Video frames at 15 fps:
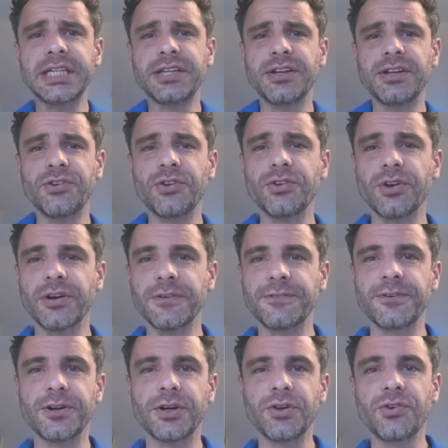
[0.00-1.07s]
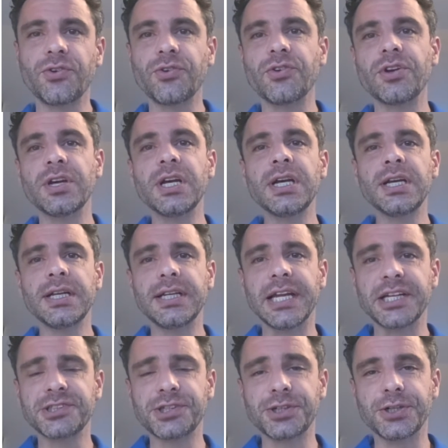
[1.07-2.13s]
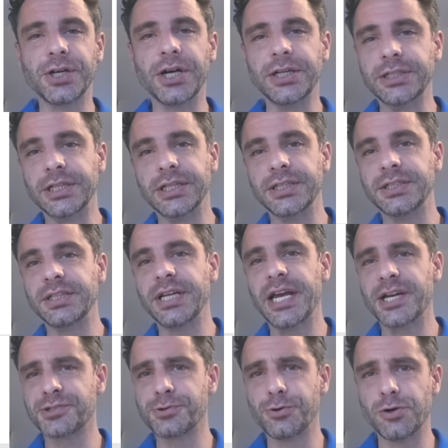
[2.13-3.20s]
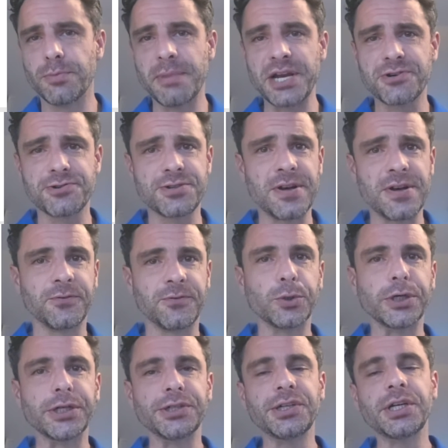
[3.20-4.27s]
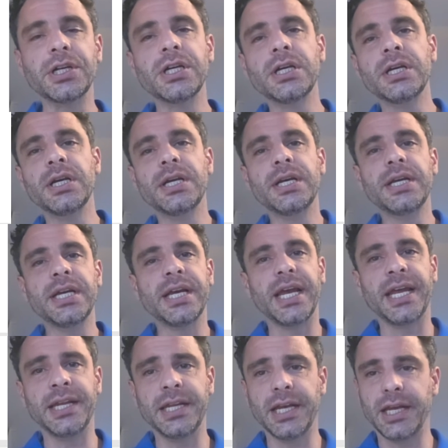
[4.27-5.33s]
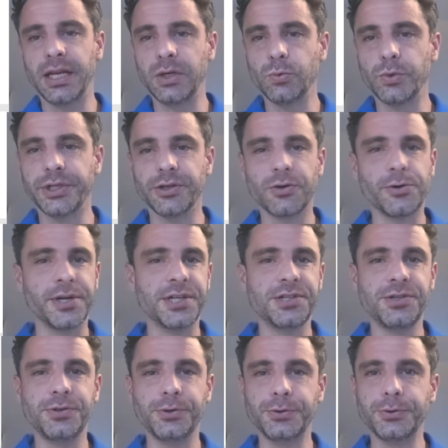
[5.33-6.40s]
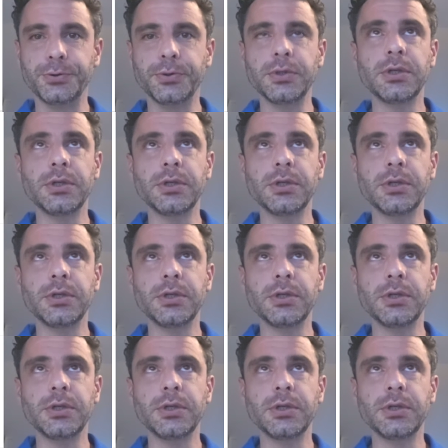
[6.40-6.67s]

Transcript: This is our first lecture on actual Microsoft Word, and then we are going to